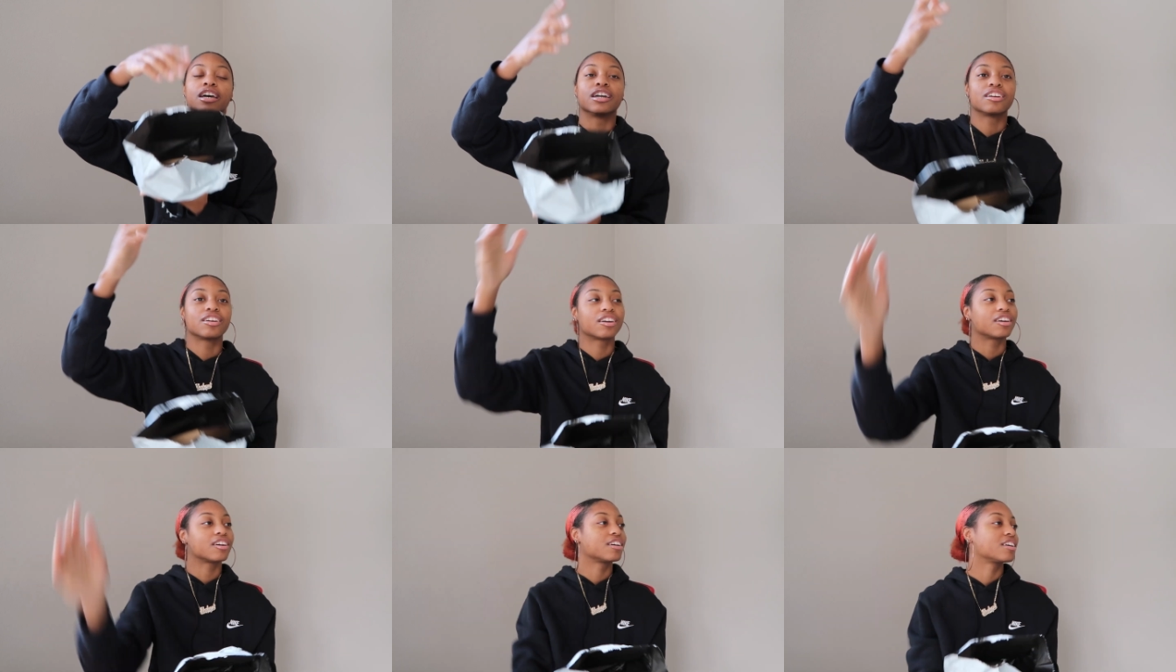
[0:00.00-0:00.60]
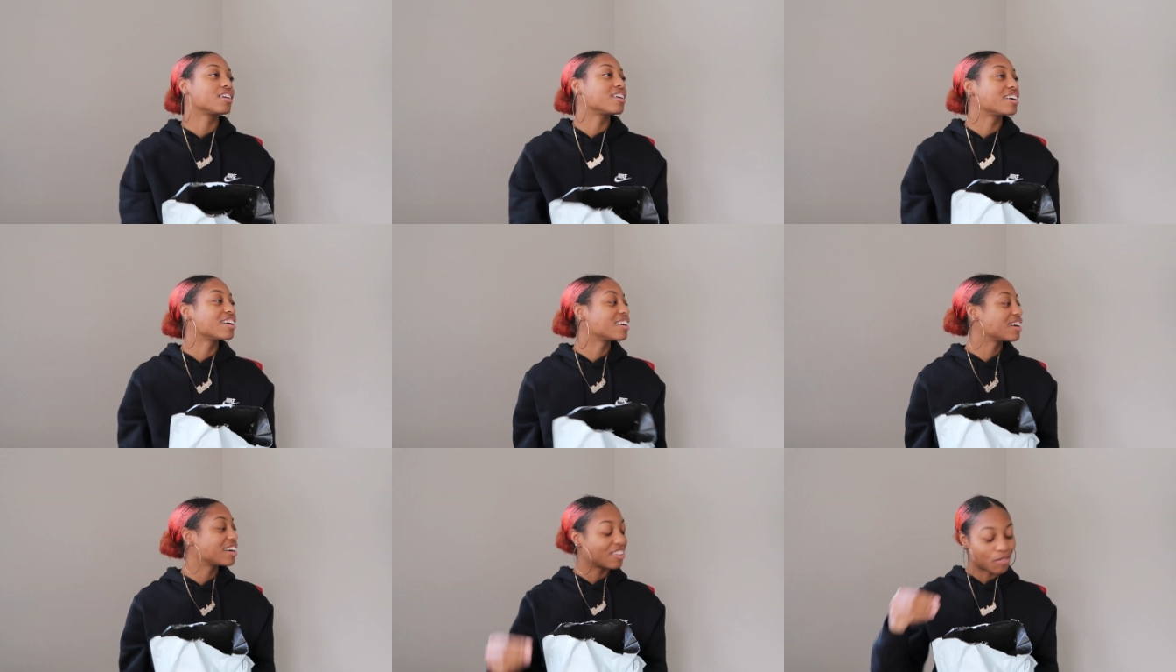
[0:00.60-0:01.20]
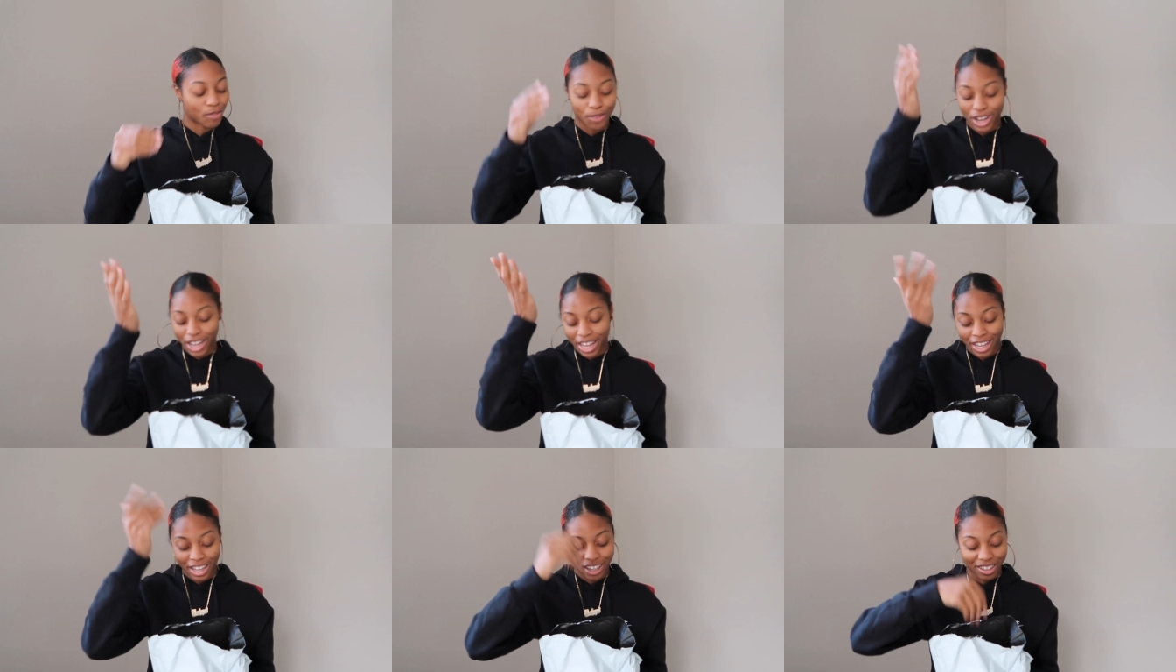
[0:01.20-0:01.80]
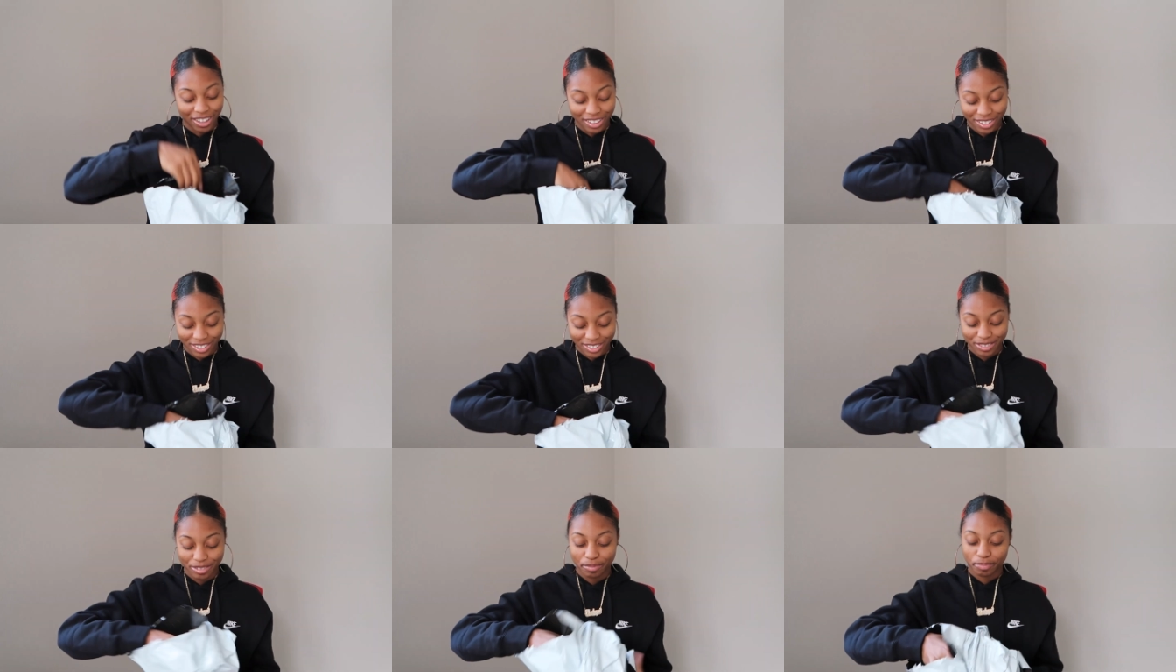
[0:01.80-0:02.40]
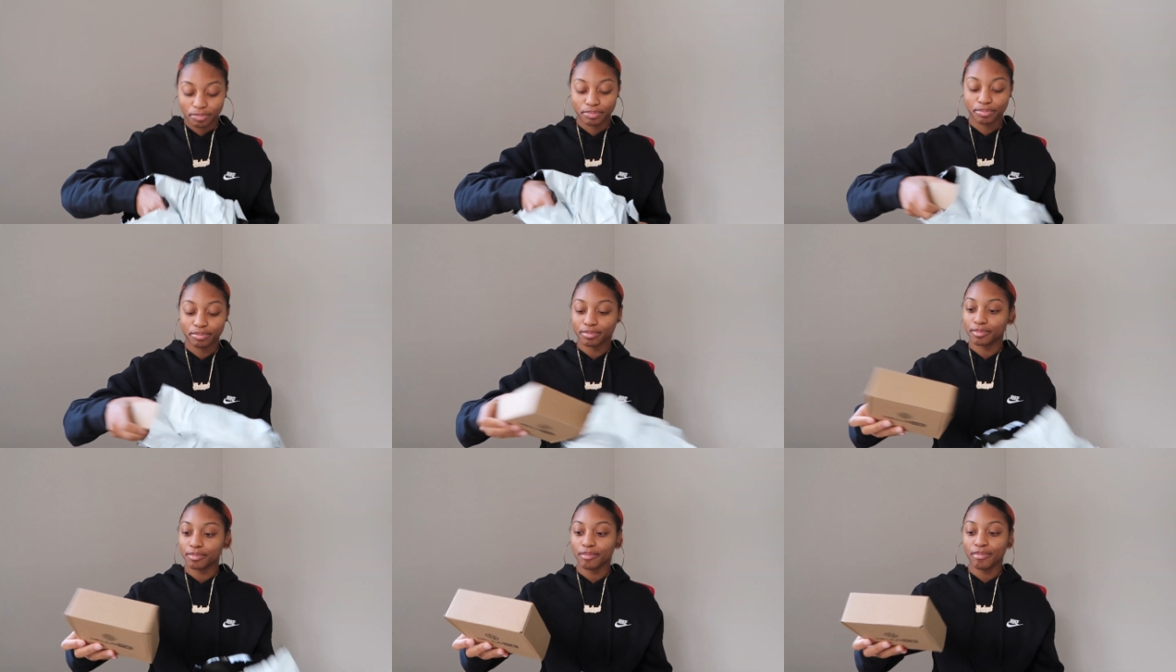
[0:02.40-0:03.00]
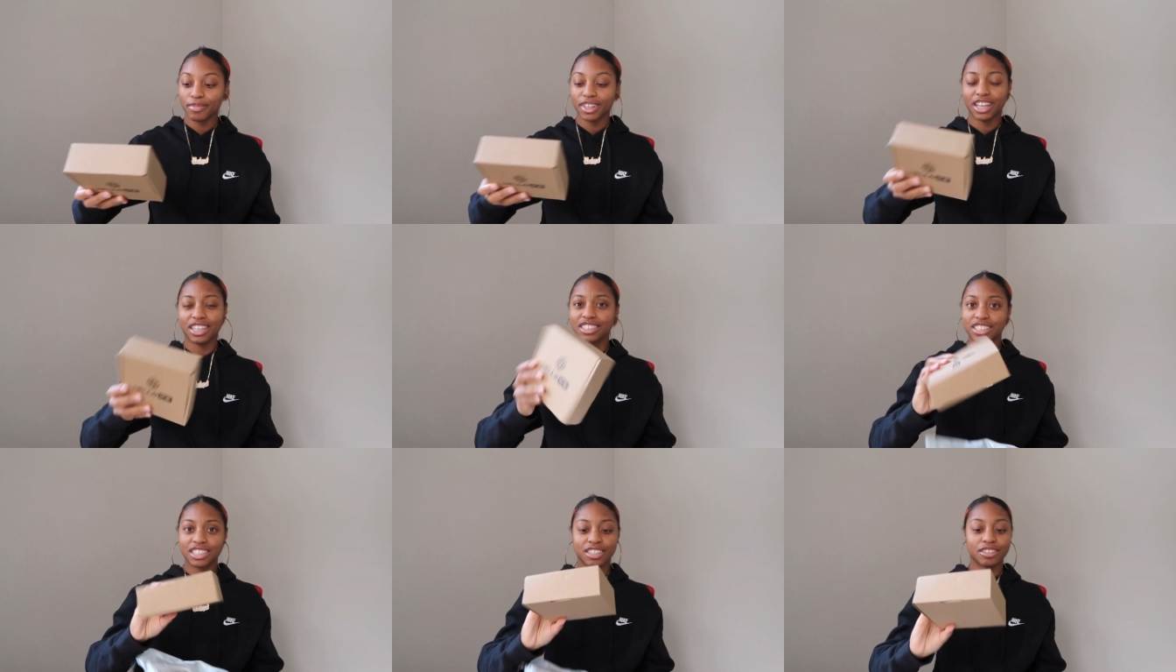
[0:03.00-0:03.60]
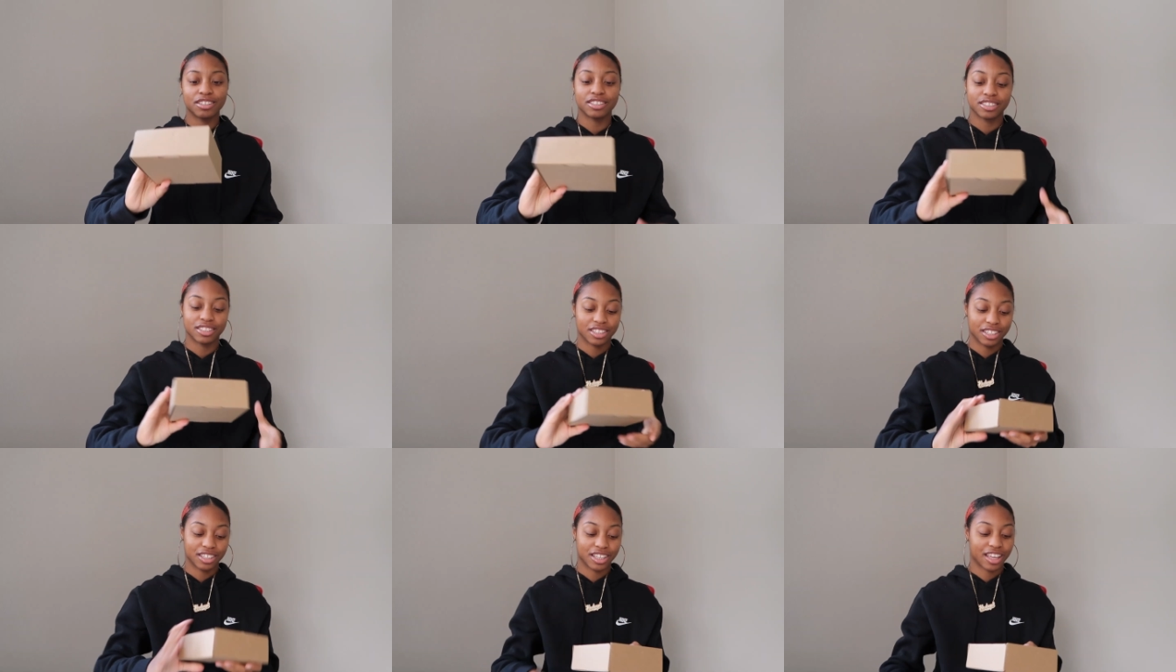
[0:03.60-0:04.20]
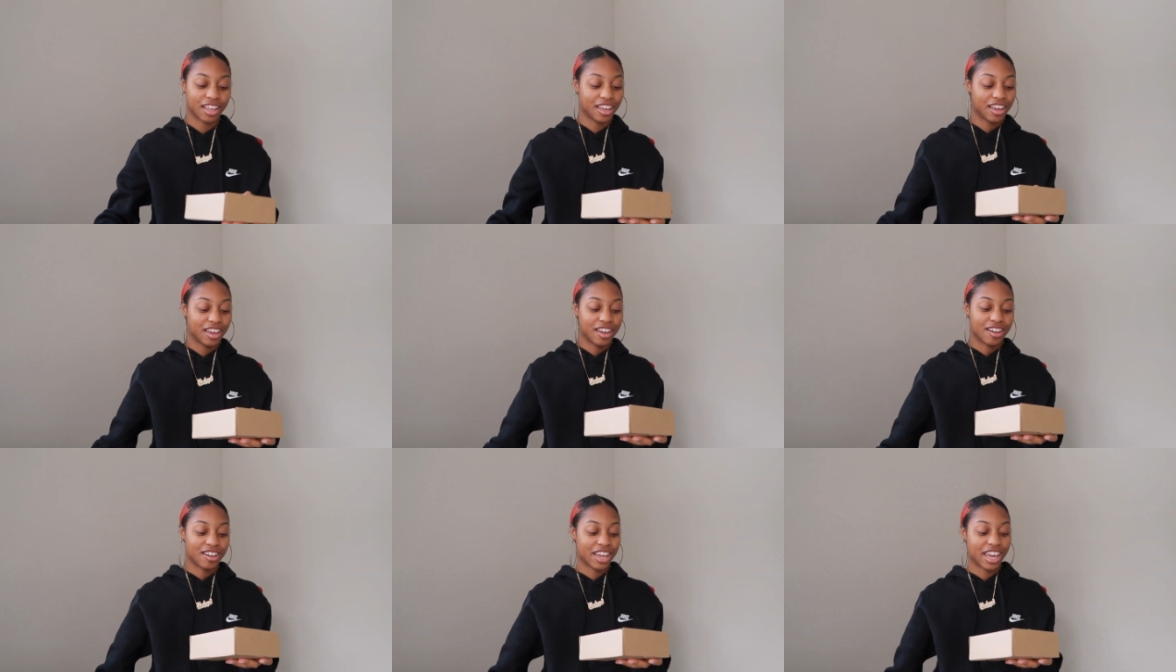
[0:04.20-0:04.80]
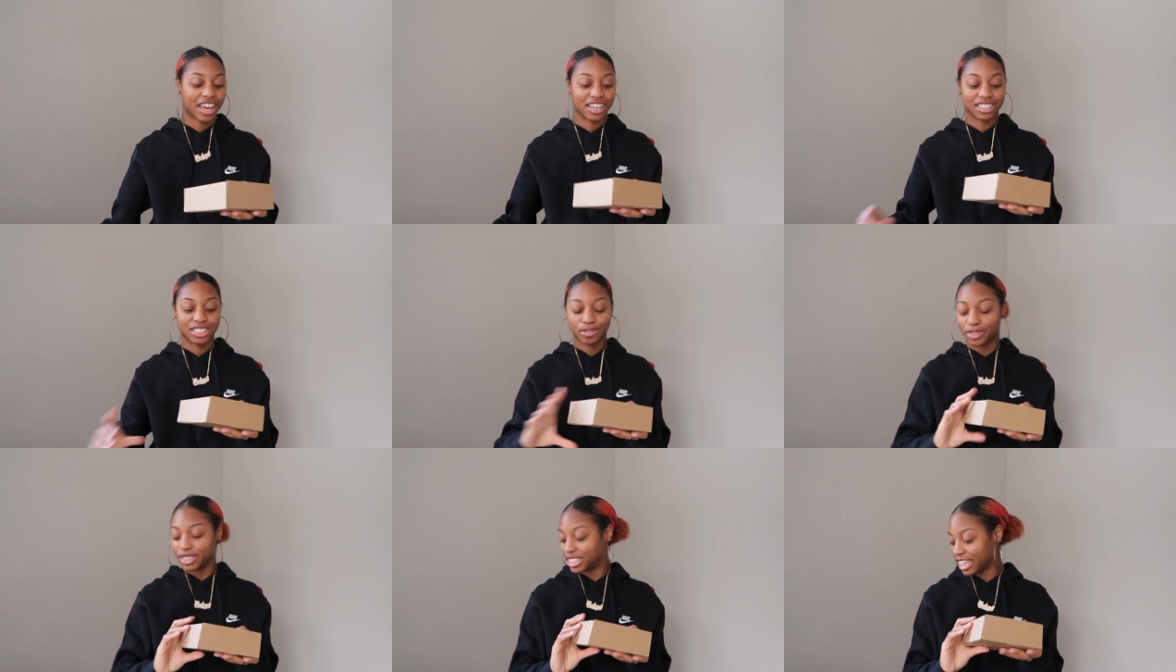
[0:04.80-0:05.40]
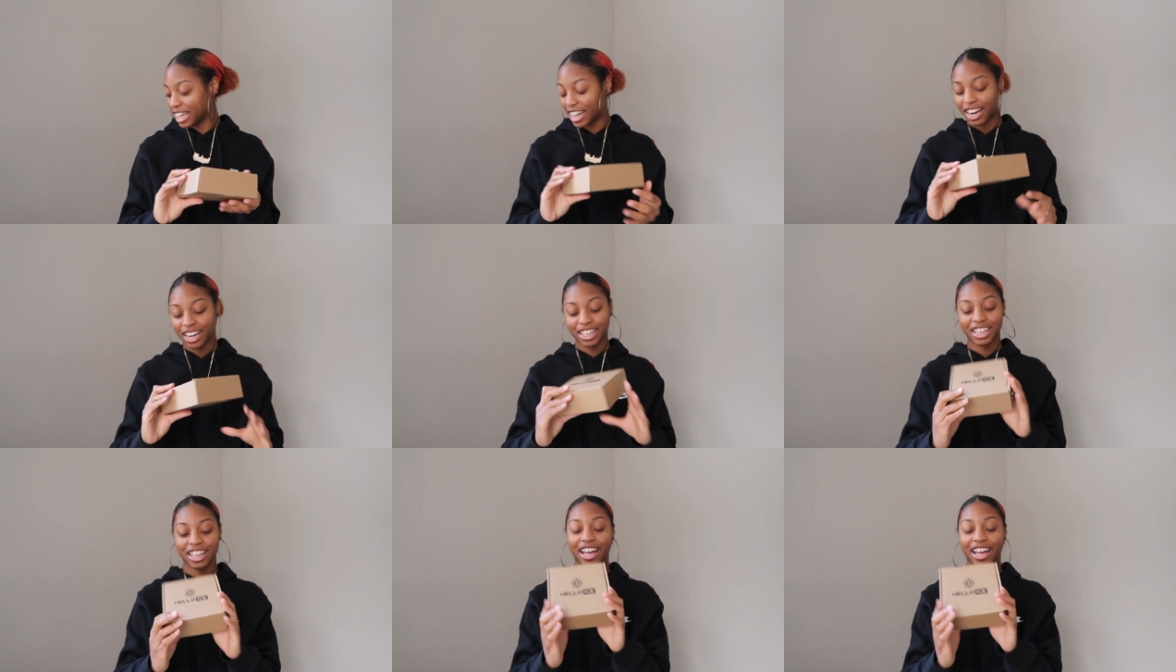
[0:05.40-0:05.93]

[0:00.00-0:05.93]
Like, wow. See? Okay, so when you take it out of